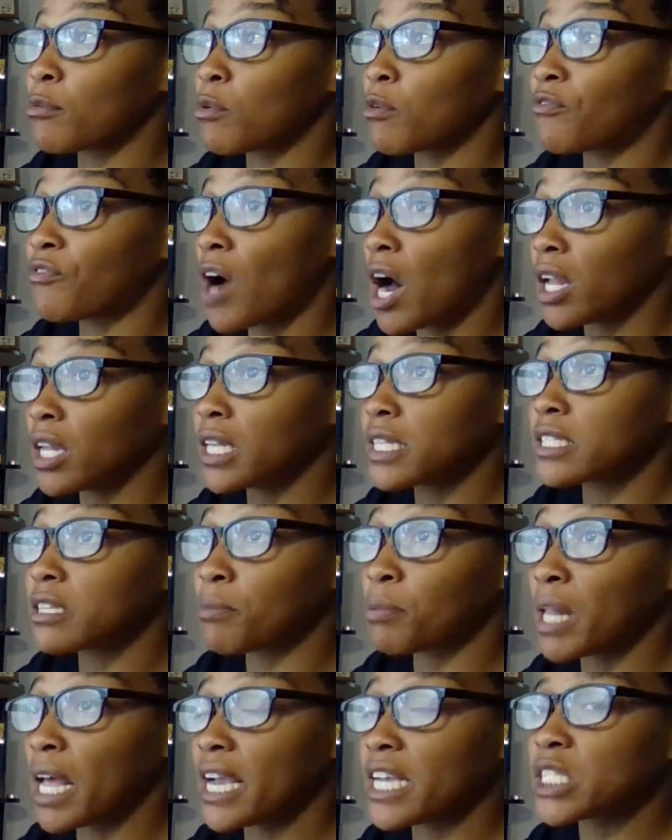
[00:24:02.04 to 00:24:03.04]
fall into
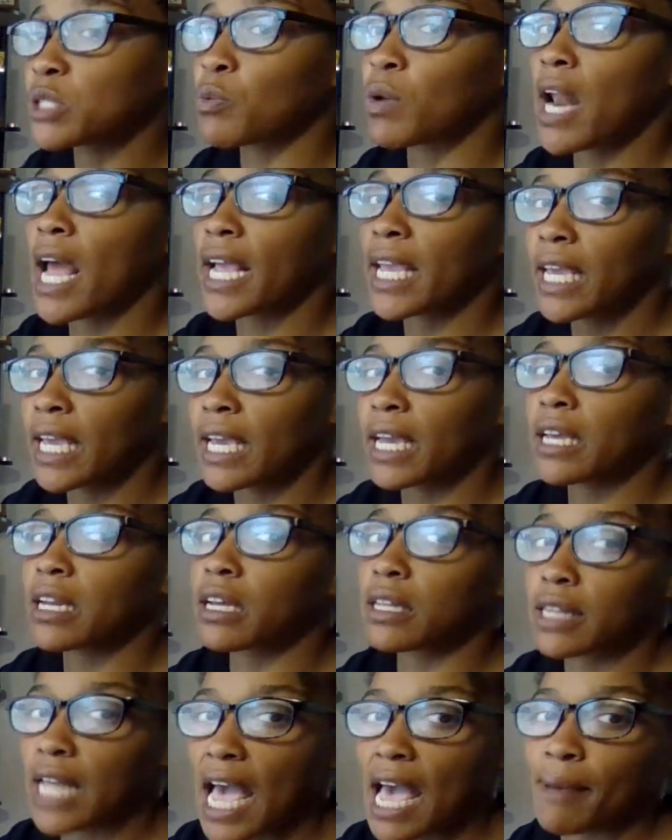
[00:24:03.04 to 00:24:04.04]
place when I get in
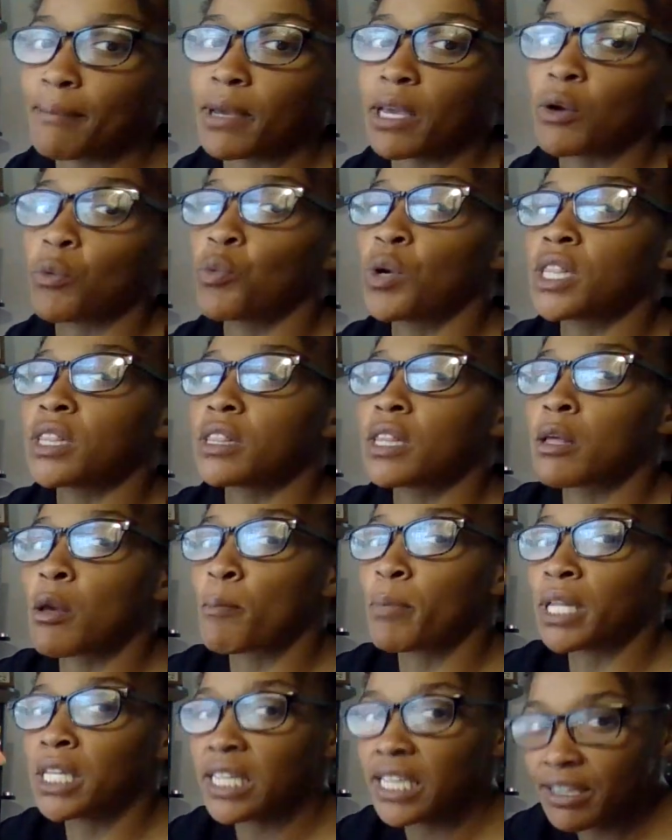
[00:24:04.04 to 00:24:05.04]
alignment with
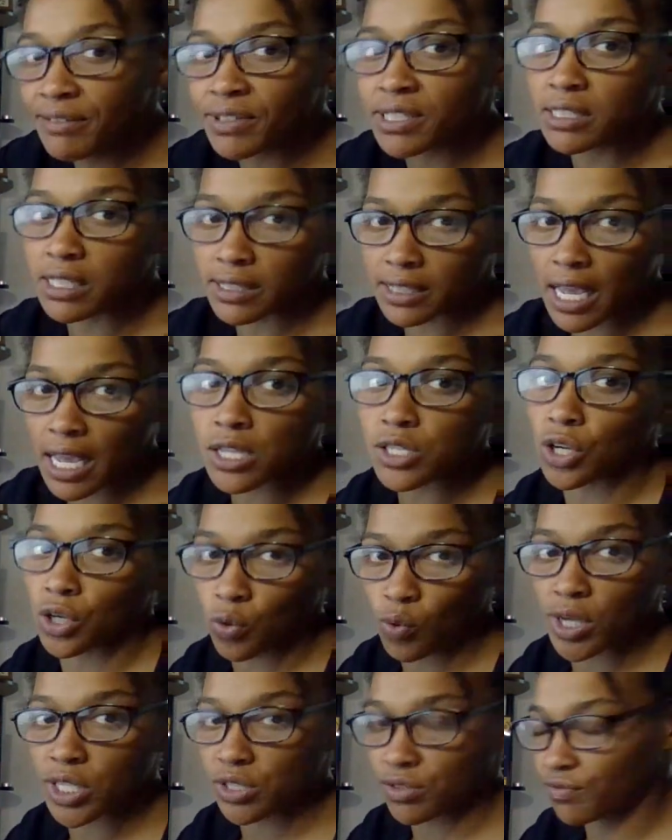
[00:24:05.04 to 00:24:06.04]
believing that things are
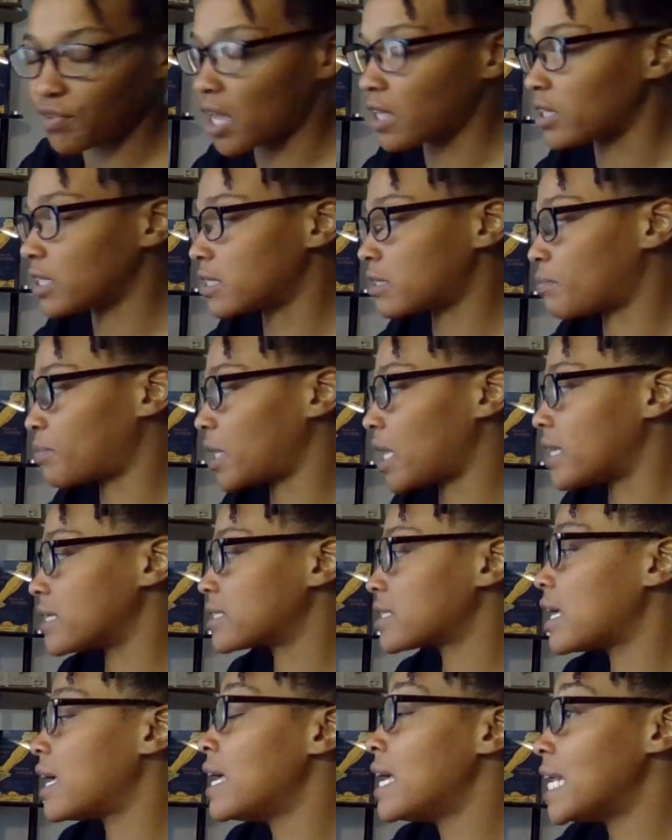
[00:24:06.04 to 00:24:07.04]
going to fall into
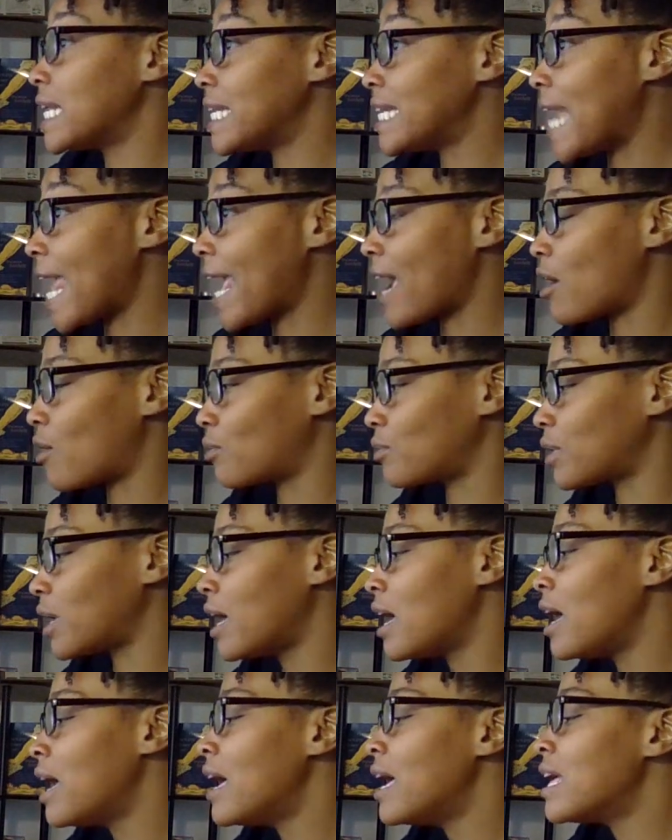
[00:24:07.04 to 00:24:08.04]
place. Noun,
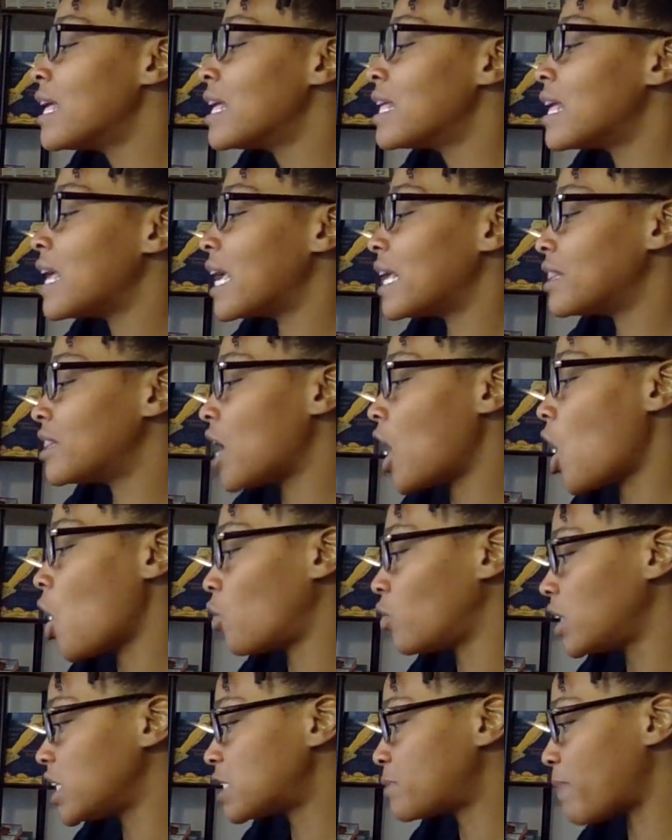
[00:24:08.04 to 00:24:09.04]
in the
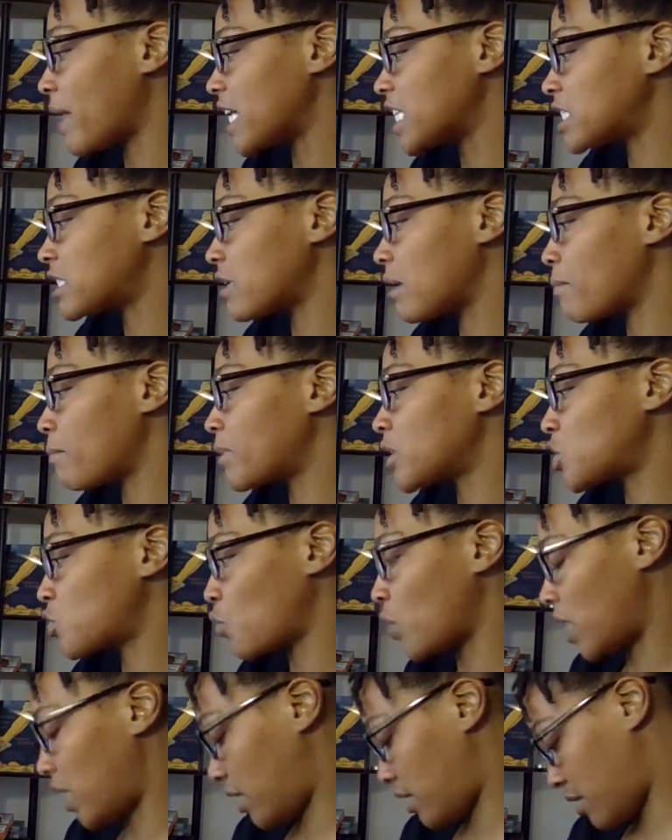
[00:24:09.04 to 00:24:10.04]
holy space
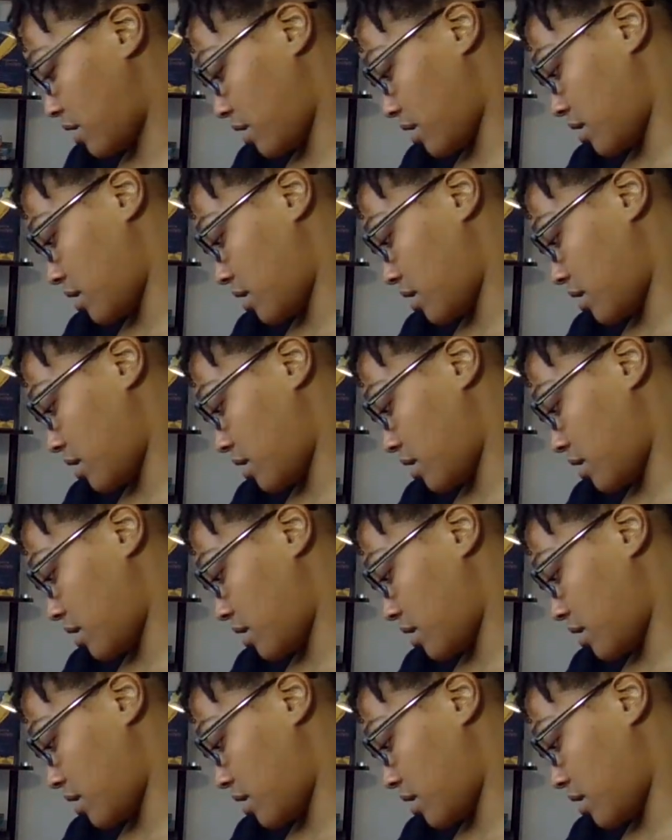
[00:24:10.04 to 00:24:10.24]
between.